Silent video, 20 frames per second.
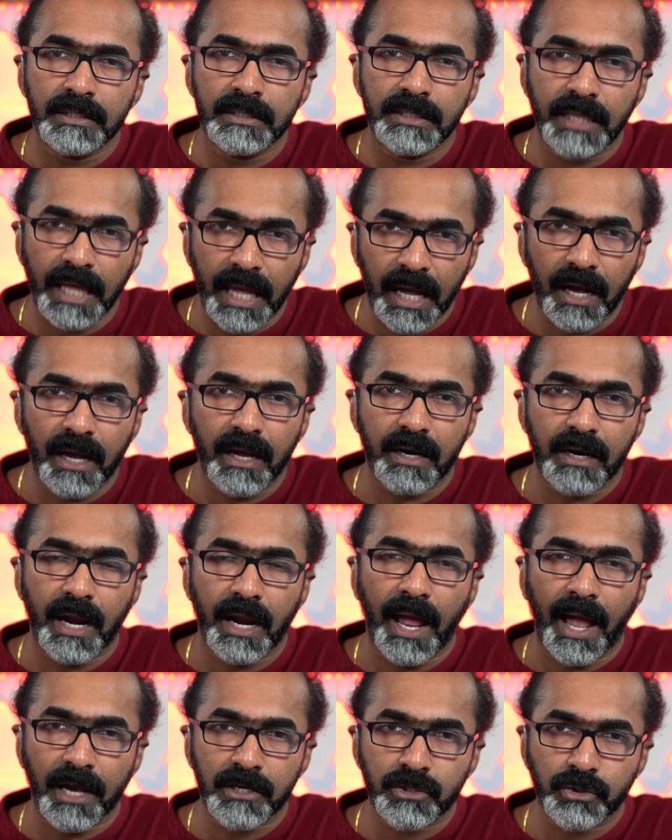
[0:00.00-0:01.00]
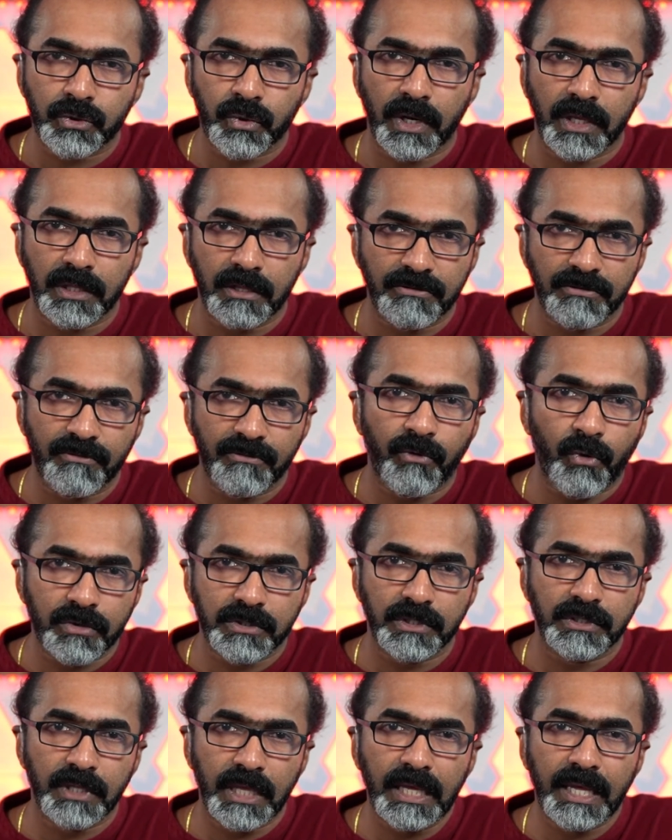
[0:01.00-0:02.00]
They are actually, the
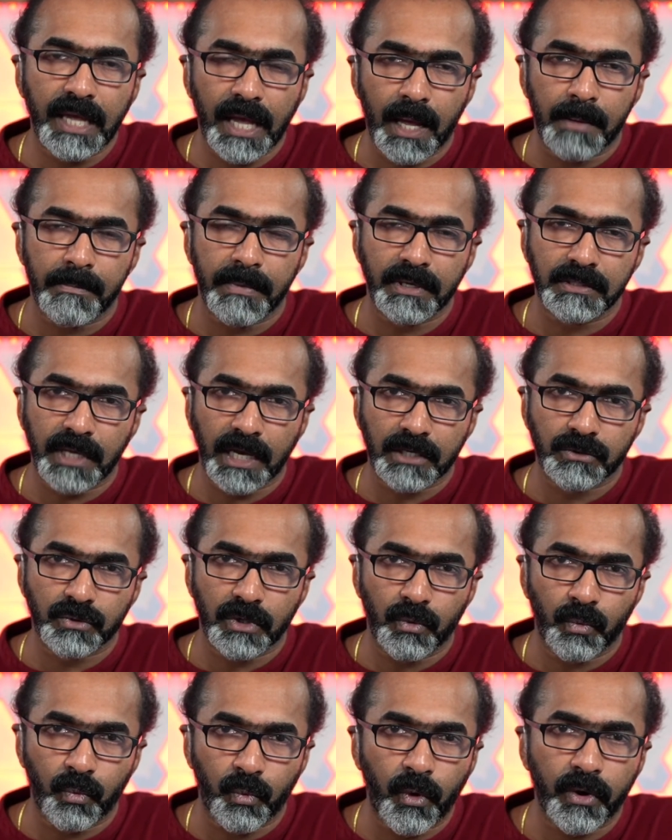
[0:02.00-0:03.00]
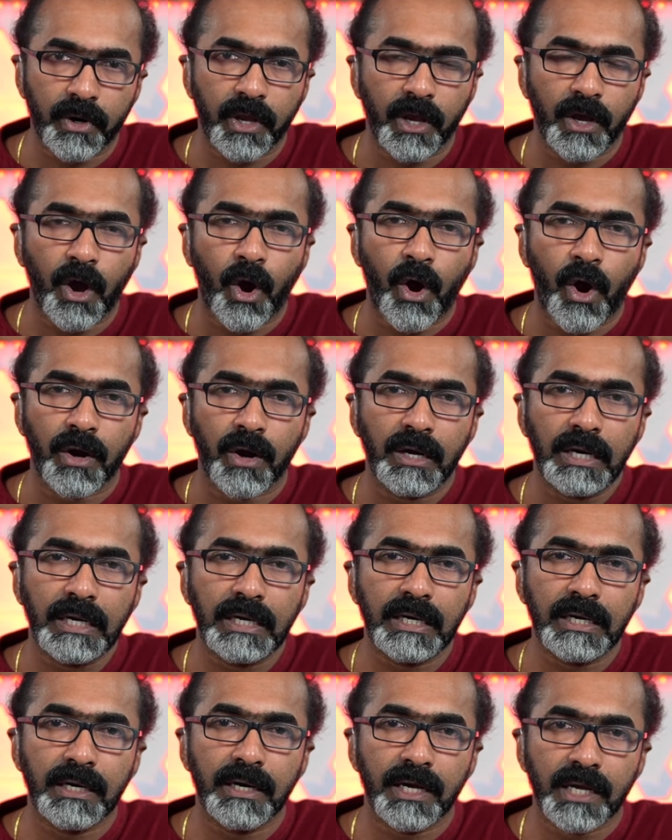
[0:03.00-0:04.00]
folks at the Ecamm is actually working on
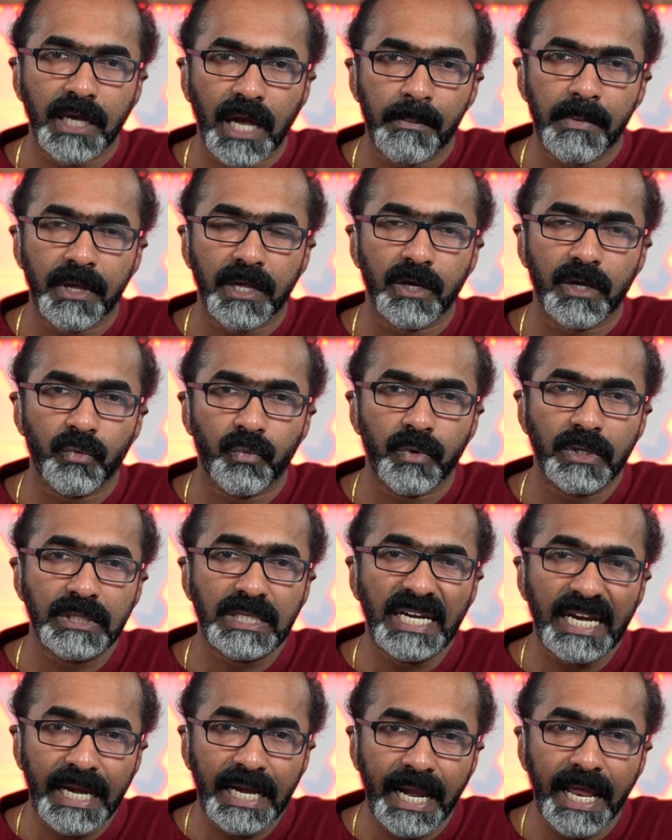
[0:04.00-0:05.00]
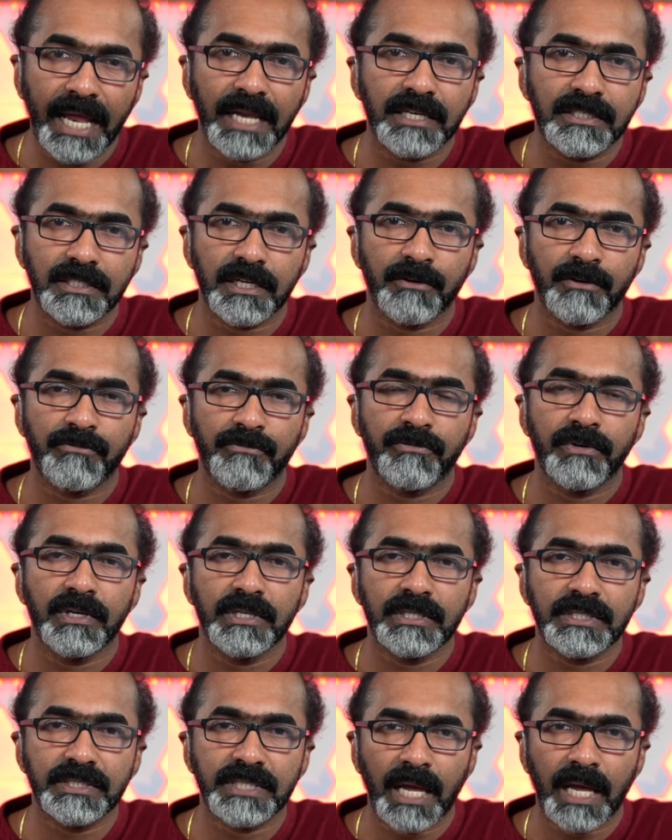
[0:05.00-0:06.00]
coming up with a native
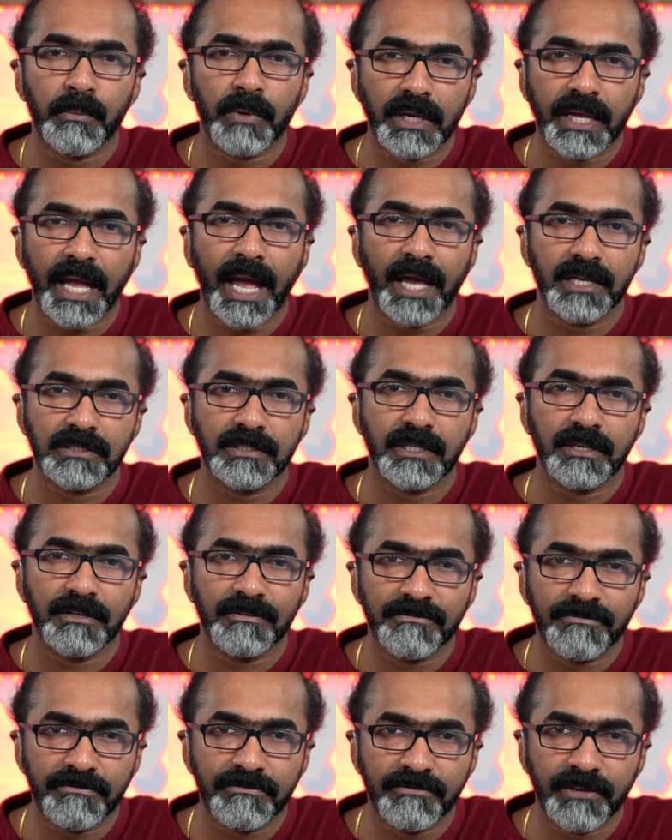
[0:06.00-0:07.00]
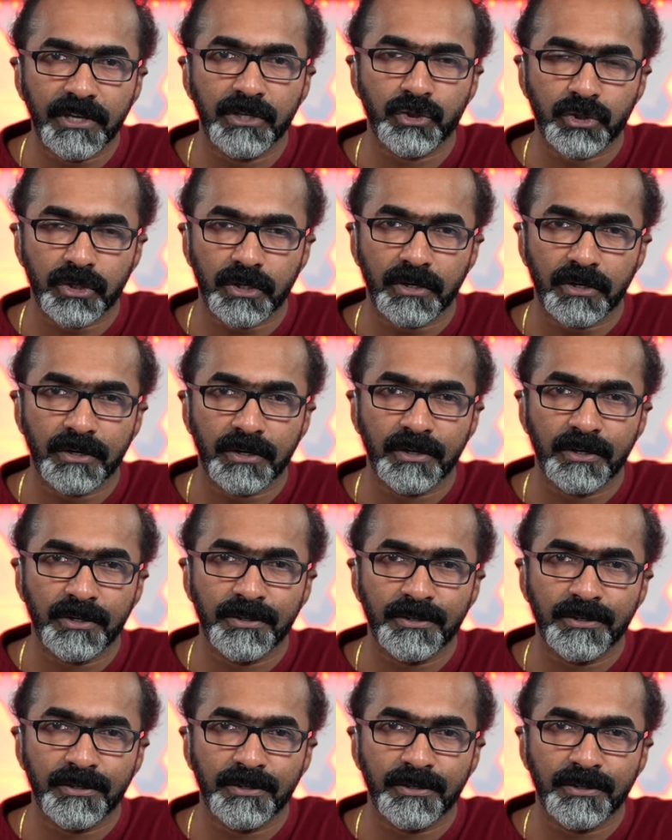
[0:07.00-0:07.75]
simulcasting feature.